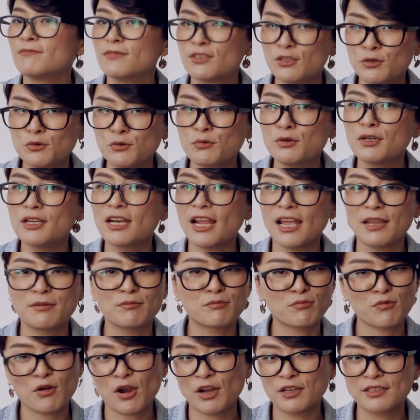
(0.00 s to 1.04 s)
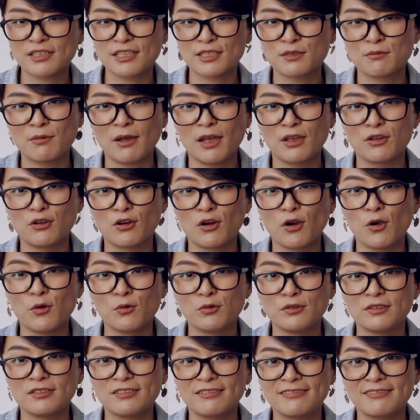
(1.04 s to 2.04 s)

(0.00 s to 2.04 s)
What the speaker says: Do it and practice by your own.